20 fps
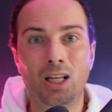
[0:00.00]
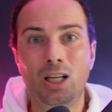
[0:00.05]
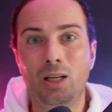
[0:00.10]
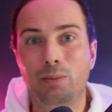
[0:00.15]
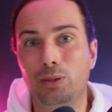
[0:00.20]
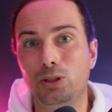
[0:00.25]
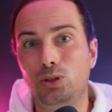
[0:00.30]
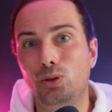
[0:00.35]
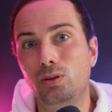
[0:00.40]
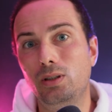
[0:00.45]

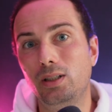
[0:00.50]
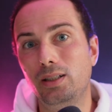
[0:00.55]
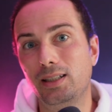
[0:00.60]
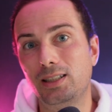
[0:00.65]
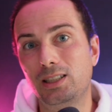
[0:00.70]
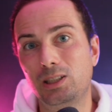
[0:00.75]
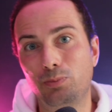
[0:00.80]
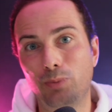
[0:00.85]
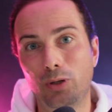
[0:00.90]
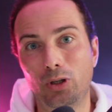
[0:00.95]
But you can
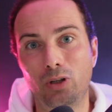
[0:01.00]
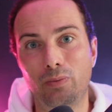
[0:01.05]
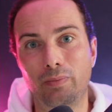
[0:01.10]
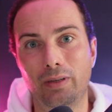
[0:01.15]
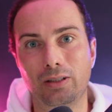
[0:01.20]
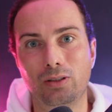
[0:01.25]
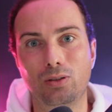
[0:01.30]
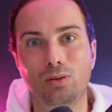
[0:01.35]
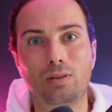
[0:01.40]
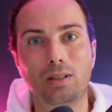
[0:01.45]

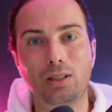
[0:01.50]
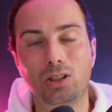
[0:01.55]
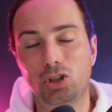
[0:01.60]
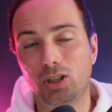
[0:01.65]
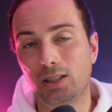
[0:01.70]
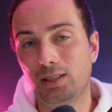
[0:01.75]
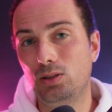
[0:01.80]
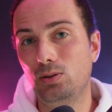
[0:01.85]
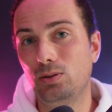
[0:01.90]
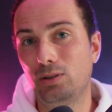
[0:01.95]
experiment, you can
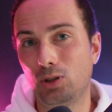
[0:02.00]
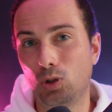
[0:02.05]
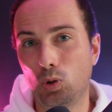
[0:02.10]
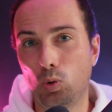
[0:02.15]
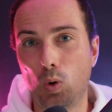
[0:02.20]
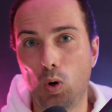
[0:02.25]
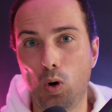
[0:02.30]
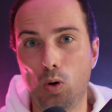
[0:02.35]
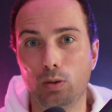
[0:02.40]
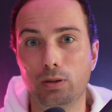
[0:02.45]
just use
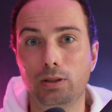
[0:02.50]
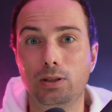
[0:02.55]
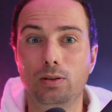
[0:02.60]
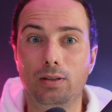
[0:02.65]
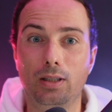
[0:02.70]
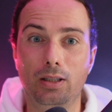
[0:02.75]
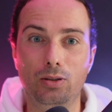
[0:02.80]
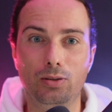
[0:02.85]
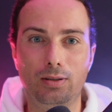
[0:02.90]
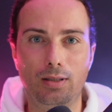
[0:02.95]
quotes, you can
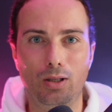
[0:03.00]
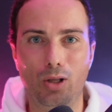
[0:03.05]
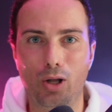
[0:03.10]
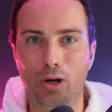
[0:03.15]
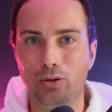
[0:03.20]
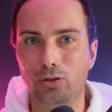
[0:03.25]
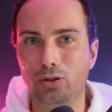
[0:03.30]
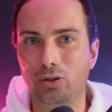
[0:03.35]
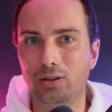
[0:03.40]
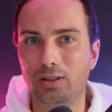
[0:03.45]
use
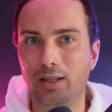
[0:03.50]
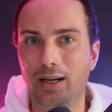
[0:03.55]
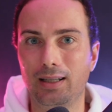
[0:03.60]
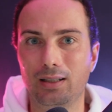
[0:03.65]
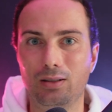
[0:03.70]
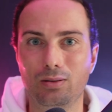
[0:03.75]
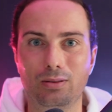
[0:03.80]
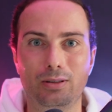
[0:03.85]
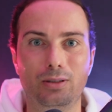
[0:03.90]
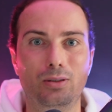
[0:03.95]
larger
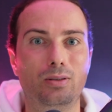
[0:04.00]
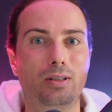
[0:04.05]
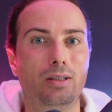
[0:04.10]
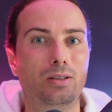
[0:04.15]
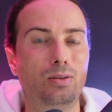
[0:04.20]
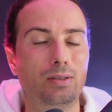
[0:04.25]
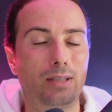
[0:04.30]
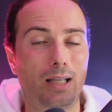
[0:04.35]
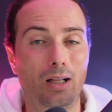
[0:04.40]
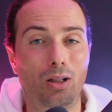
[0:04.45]
titles, you can
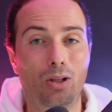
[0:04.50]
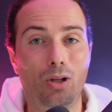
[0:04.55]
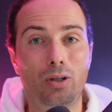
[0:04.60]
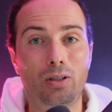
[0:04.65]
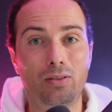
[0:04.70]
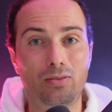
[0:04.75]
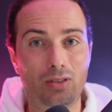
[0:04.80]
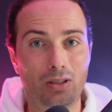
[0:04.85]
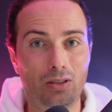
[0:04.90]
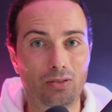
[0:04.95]
use a lot
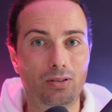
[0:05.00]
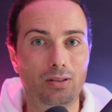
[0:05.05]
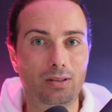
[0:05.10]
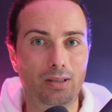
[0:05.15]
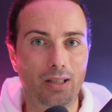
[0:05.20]
of different